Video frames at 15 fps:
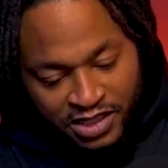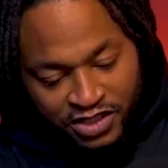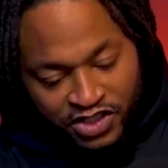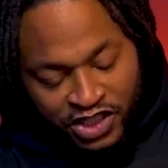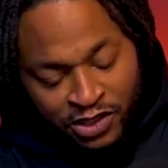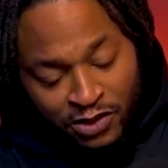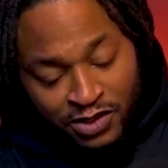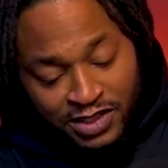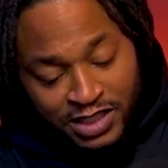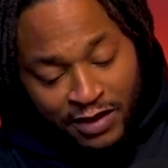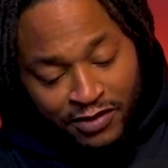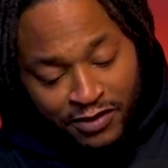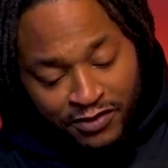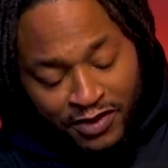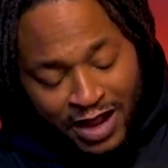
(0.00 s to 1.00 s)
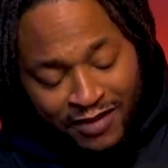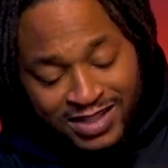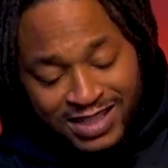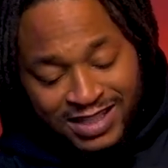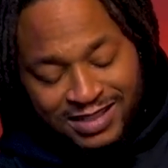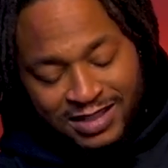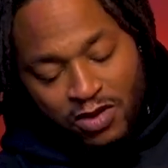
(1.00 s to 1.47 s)
Geno is
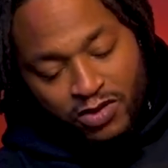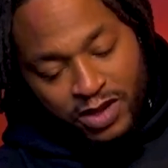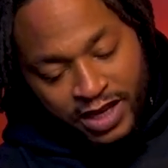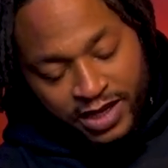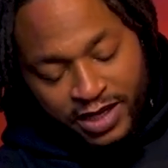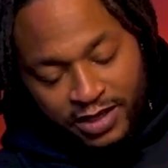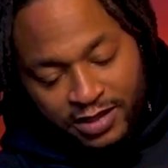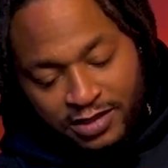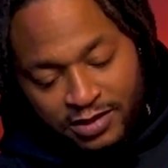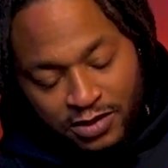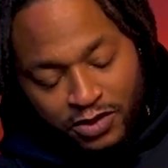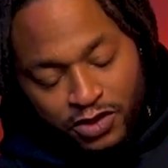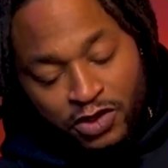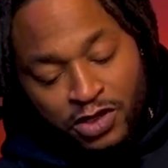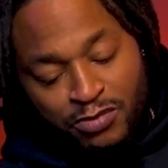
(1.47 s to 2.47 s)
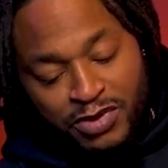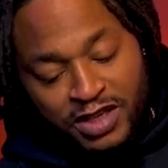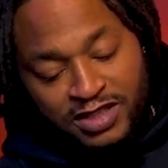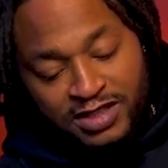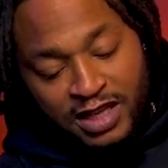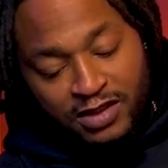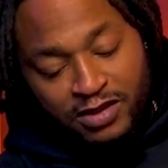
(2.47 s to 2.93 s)
75-6. Okay, yeah. So you can be
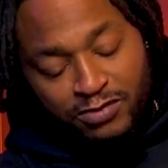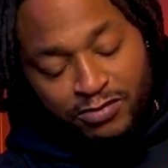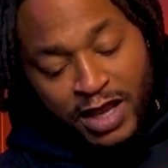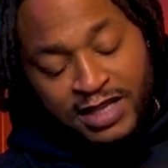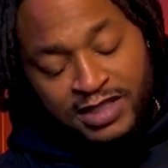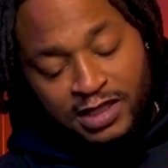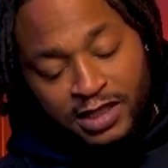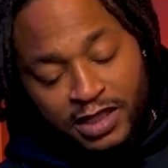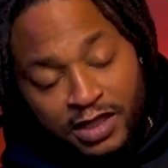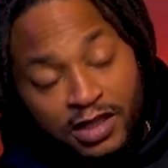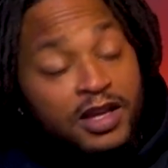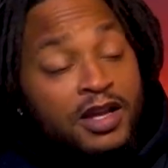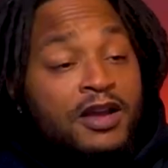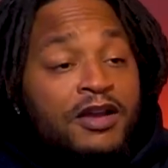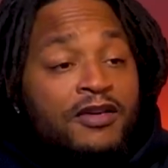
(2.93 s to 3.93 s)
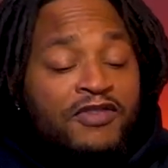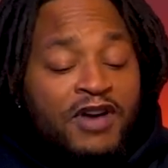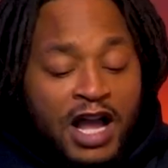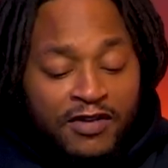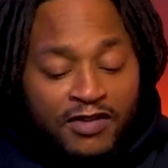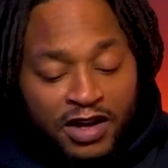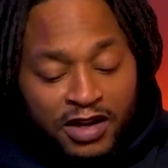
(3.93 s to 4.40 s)
basically
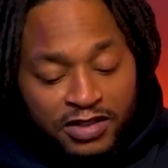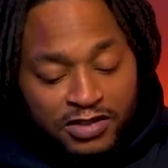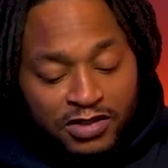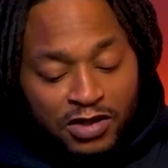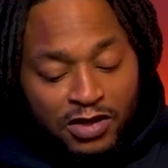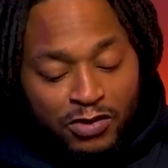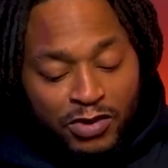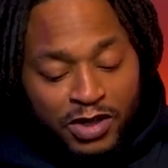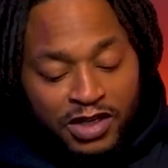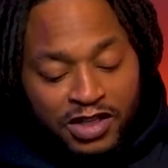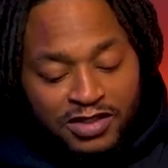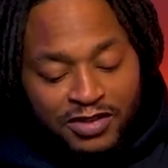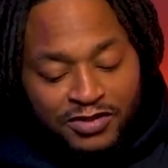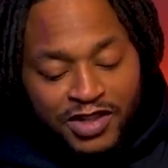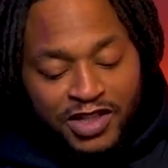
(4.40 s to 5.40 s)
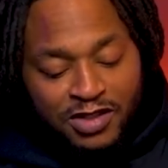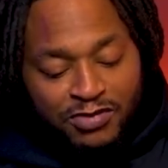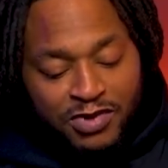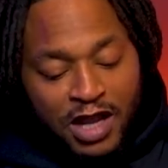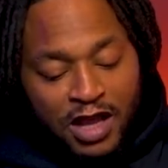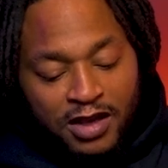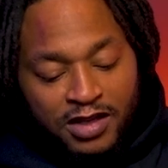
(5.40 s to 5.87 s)
500 is going to win this division
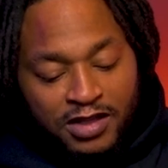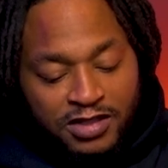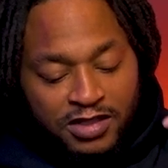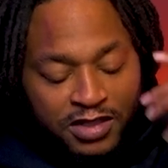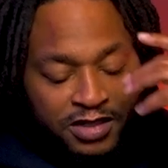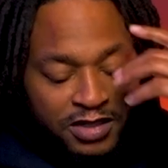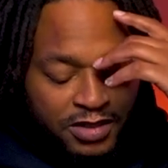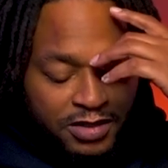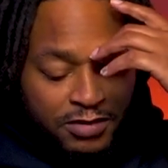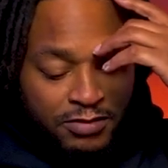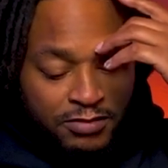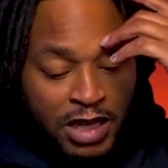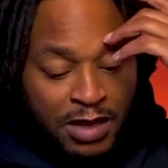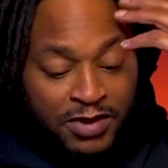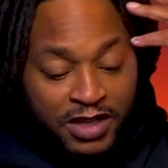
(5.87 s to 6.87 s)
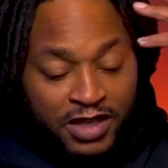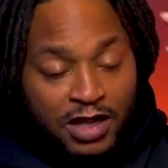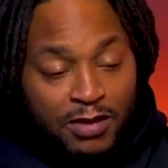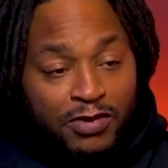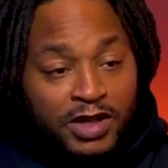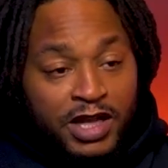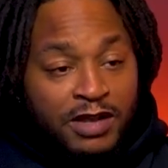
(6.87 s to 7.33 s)
probably this year. Maybe a
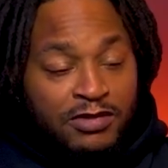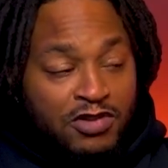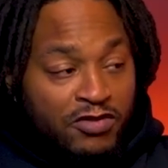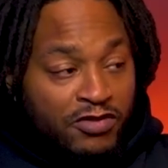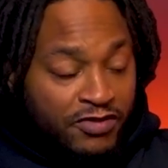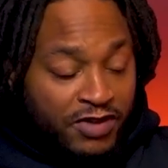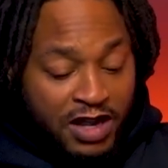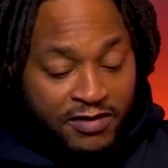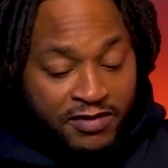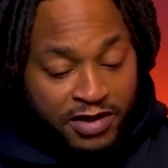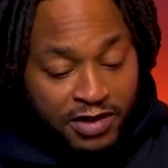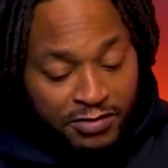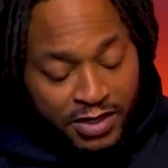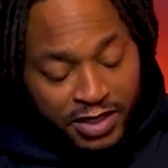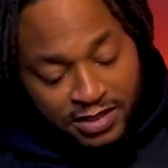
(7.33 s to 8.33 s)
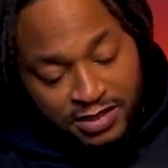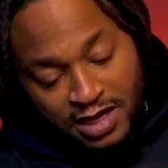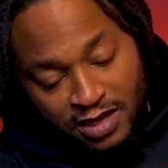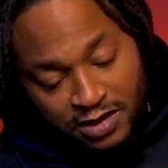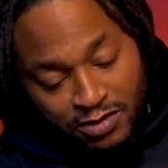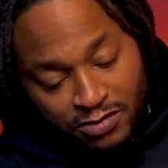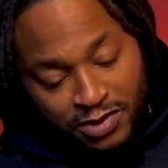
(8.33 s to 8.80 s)
couple games over 500, but it's
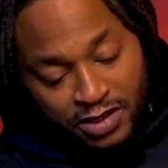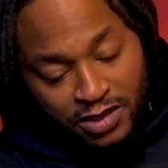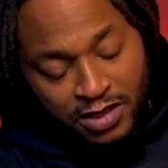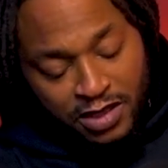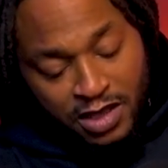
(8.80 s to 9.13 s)
not going to be.